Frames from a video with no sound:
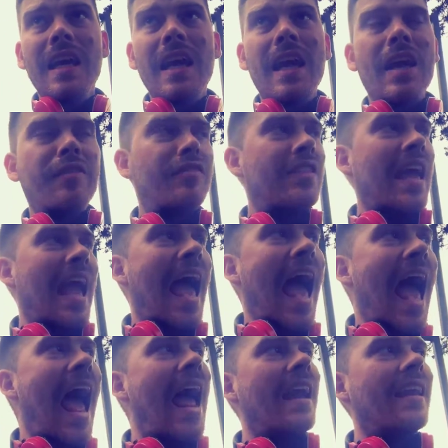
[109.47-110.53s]
if they
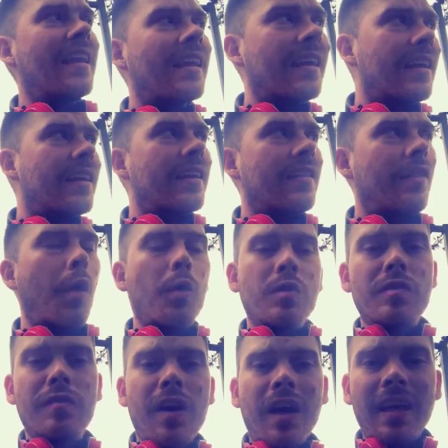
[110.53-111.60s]
had
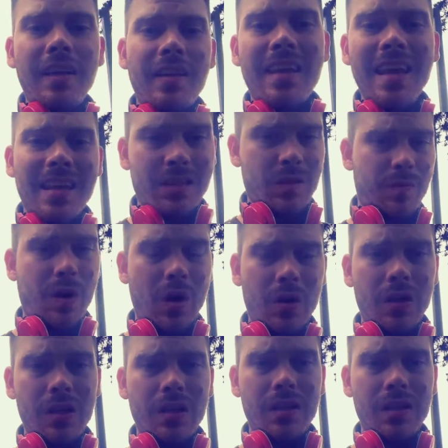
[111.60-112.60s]
those fucking things, bro.